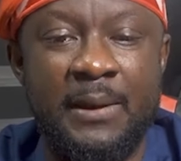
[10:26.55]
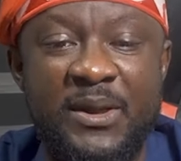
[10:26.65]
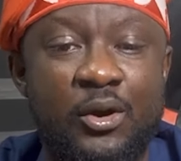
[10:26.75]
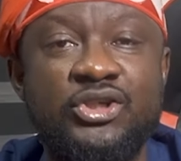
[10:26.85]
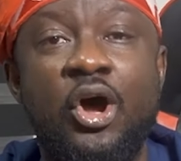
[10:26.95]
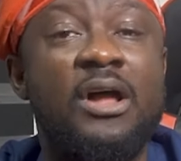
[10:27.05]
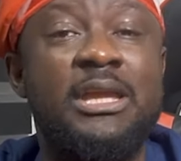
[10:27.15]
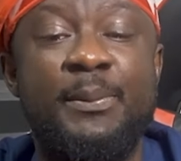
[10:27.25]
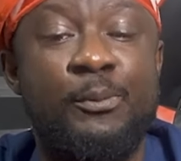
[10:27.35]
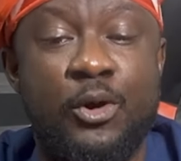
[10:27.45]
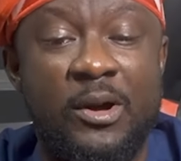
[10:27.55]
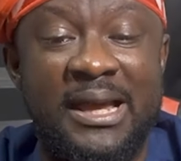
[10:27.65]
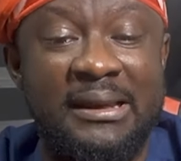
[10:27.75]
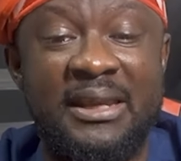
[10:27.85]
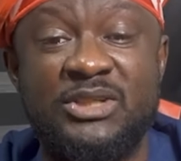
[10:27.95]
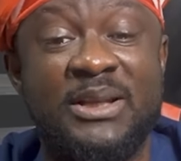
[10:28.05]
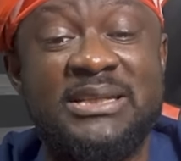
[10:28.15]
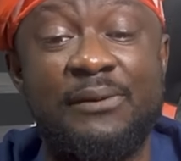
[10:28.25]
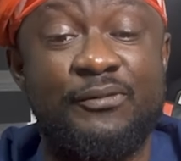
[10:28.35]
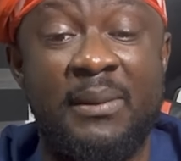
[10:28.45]
Because all the people we call our leaders were
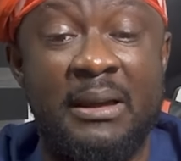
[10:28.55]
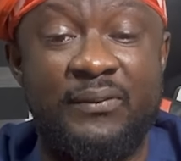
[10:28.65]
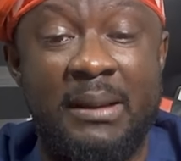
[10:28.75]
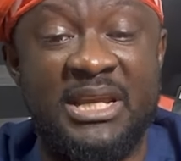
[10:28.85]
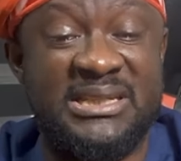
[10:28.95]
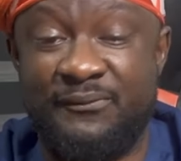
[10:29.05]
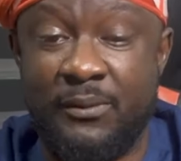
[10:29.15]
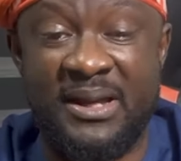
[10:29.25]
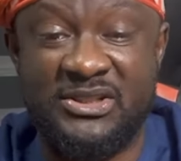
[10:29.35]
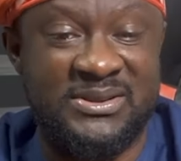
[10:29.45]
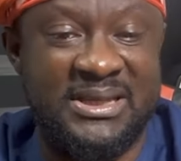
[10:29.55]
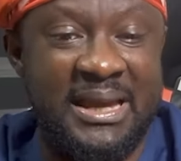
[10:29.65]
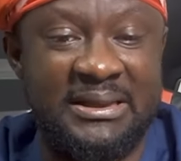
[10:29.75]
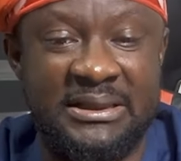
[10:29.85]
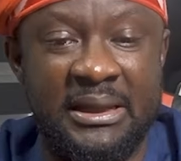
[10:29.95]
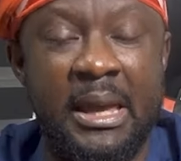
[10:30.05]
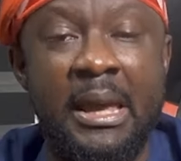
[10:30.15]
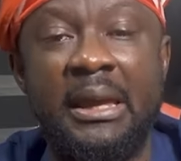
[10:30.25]
taken from our families and from our society.